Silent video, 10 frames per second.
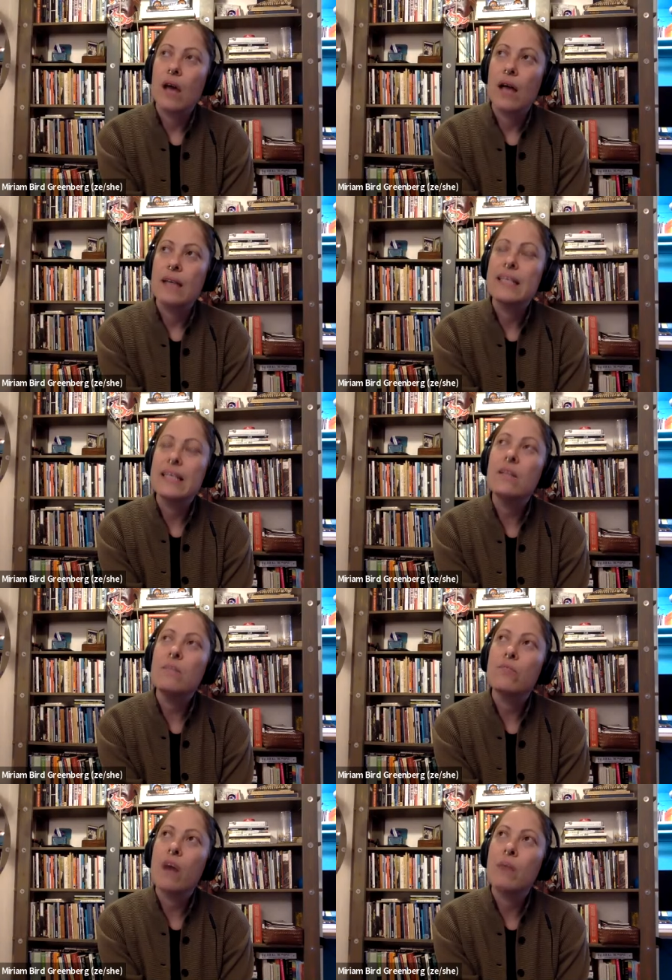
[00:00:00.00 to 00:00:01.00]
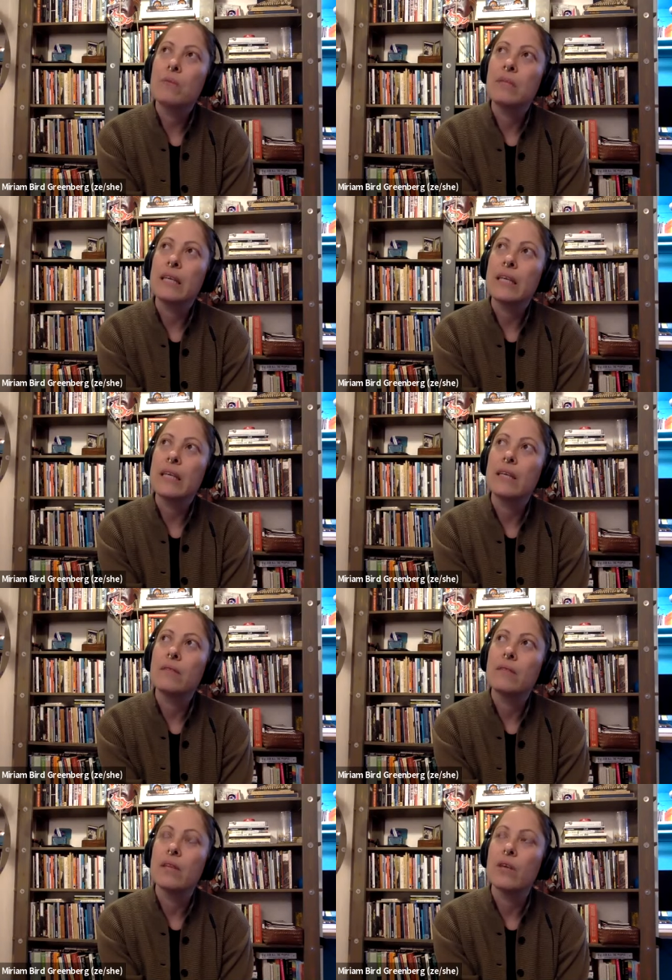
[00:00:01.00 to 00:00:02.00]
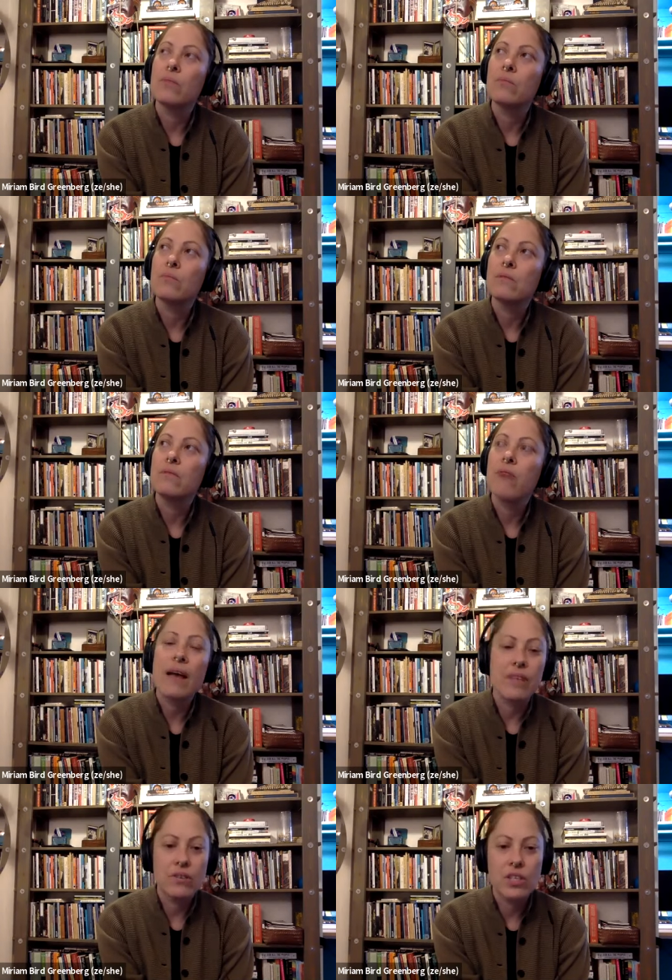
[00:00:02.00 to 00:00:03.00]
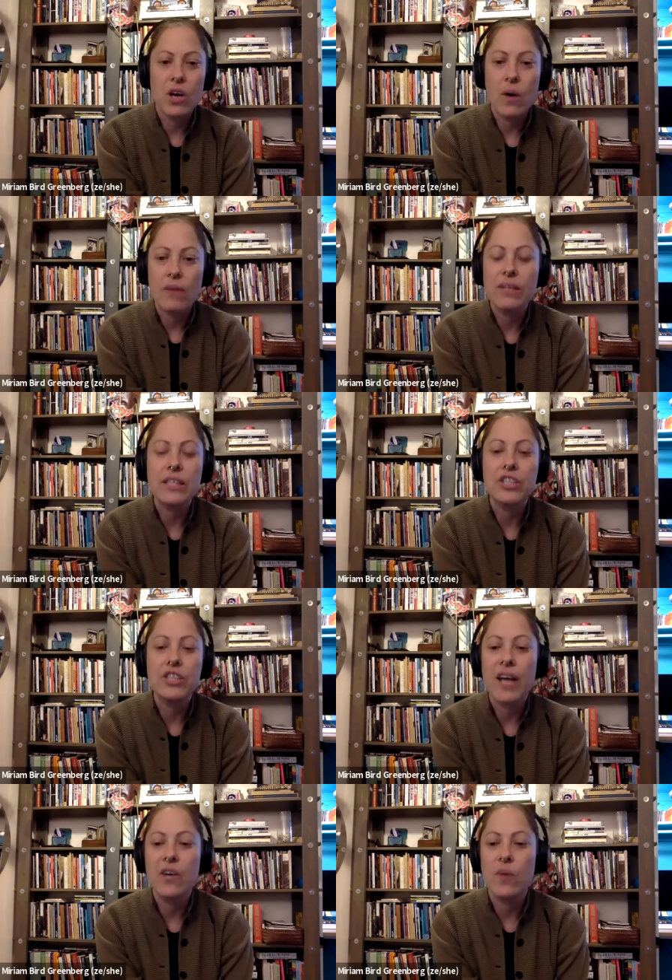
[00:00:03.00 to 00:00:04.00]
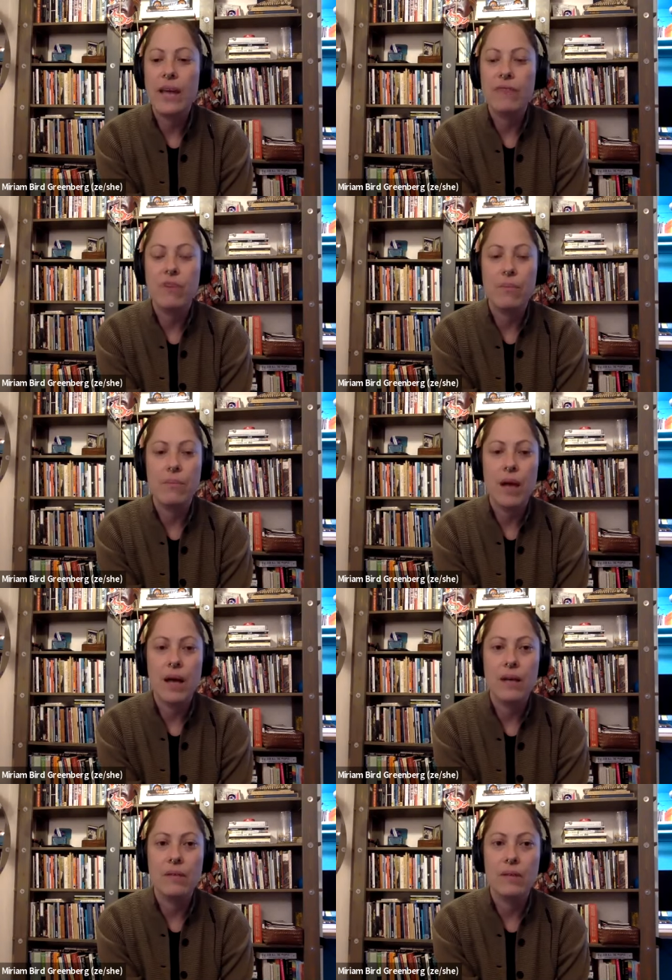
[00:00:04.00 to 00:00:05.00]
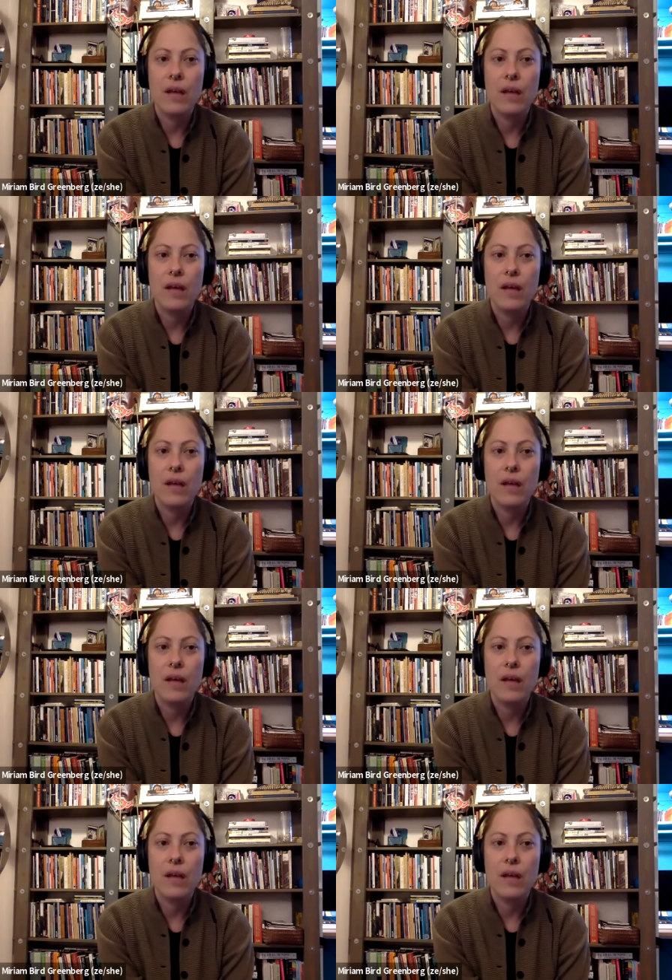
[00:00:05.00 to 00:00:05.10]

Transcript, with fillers: until probably you know five years ago i really shied away from uh,